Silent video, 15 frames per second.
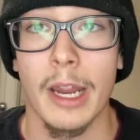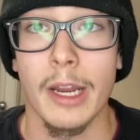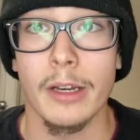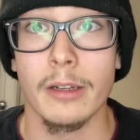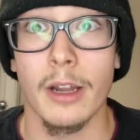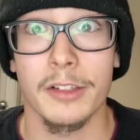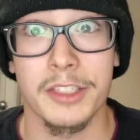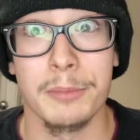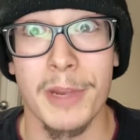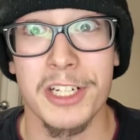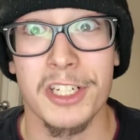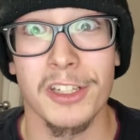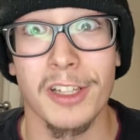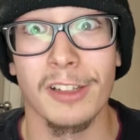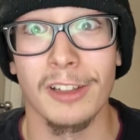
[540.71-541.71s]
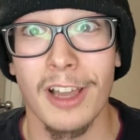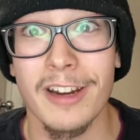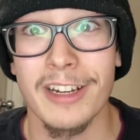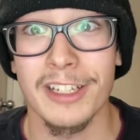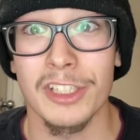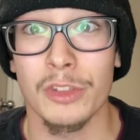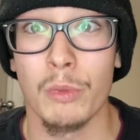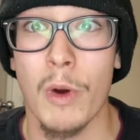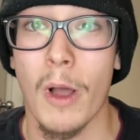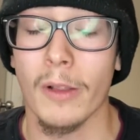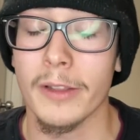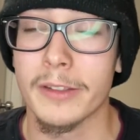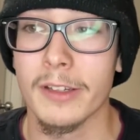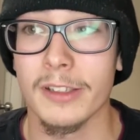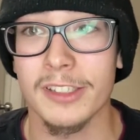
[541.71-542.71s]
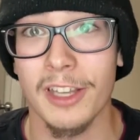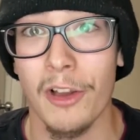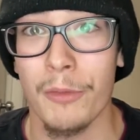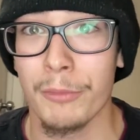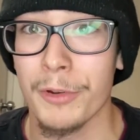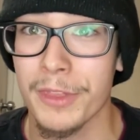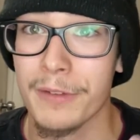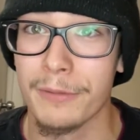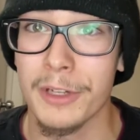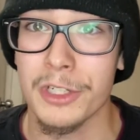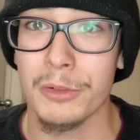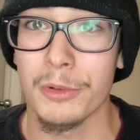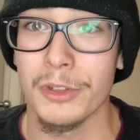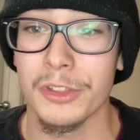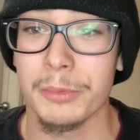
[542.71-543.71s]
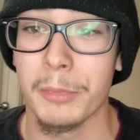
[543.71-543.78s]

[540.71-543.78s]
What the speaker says: Not to mention the lighting as well. It does help with the visuals,